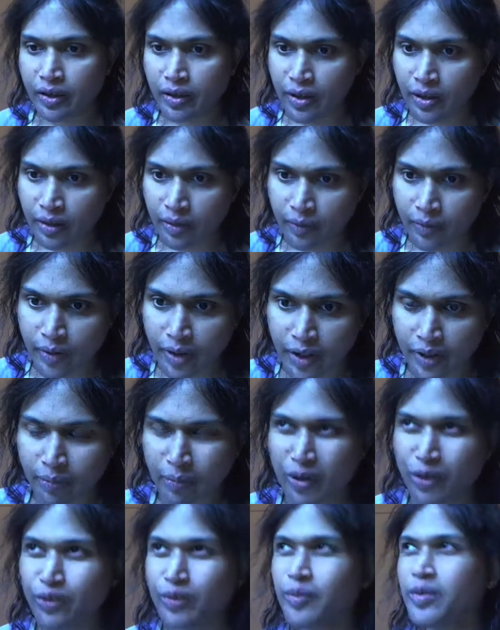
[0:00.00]
I'm back in my
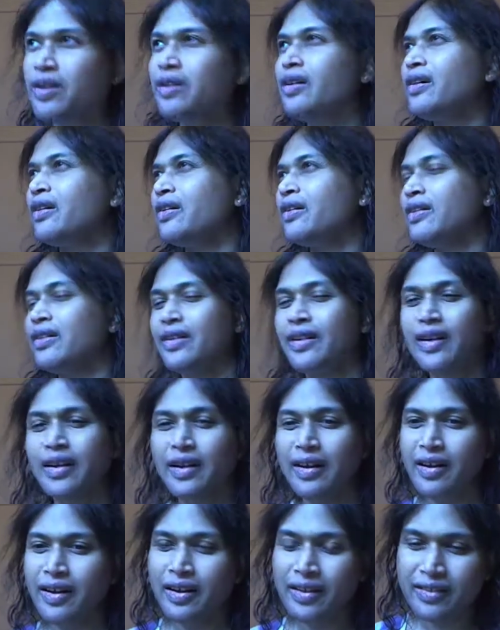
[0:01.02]
room. Oh,
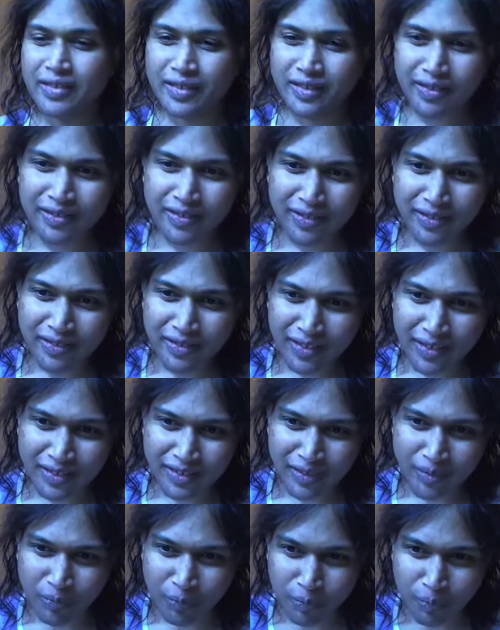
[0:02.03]
this, there's
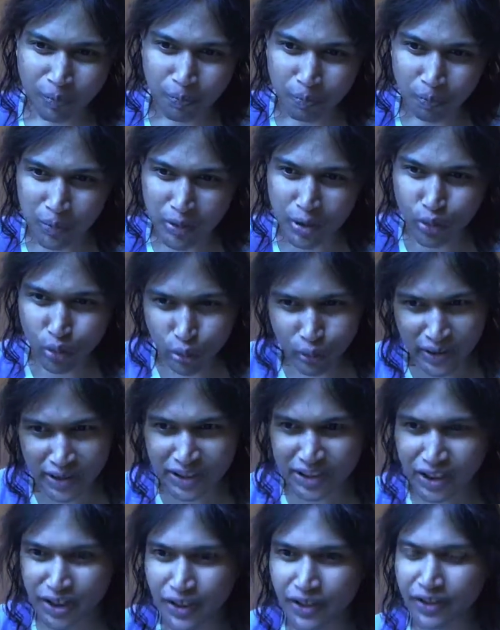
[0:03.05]
a
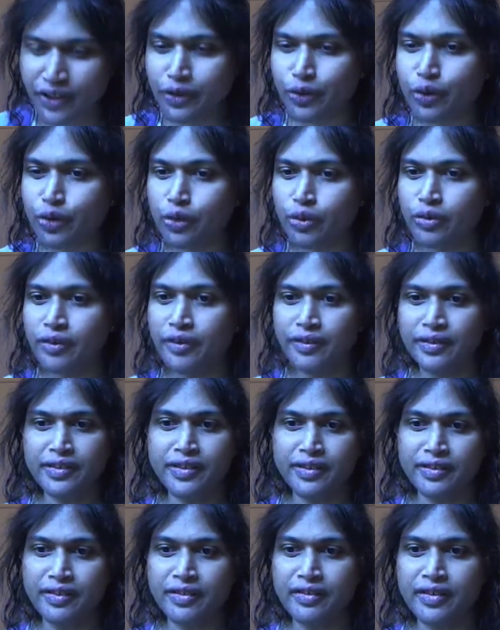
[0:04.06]
bluish hue on
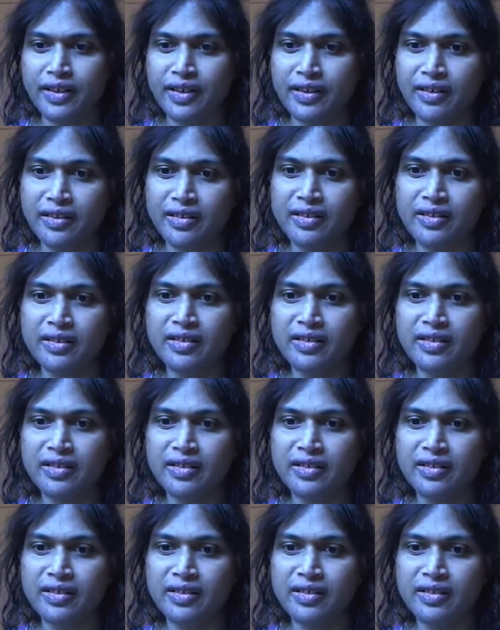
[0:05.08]
this thing,